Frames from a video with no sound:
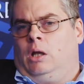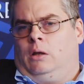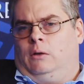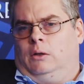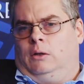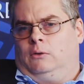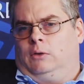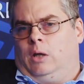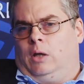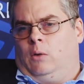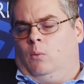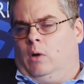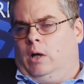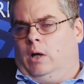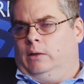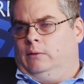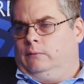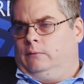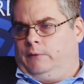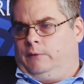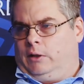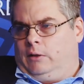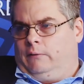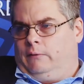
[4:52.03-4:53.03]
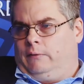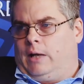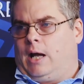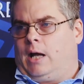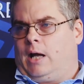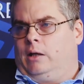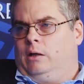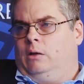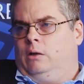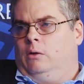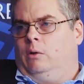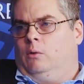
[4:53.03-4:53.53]
that they want fair
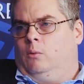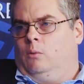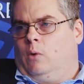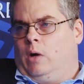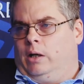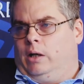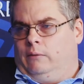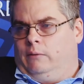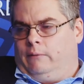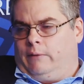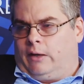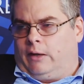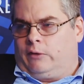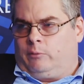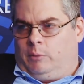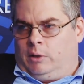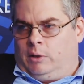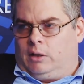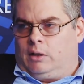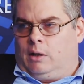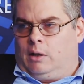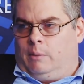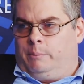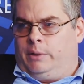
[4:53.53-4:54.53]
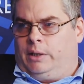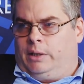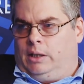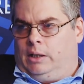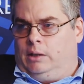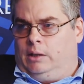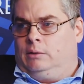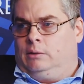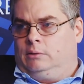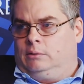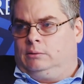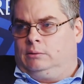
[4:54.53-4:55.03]
value and want investment
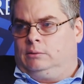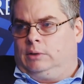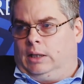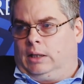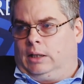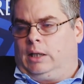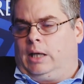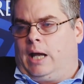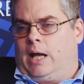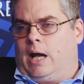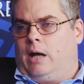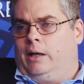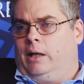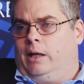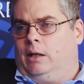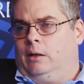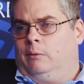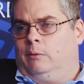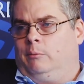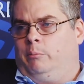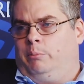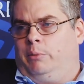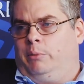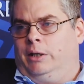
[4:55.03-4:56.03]
company accounting,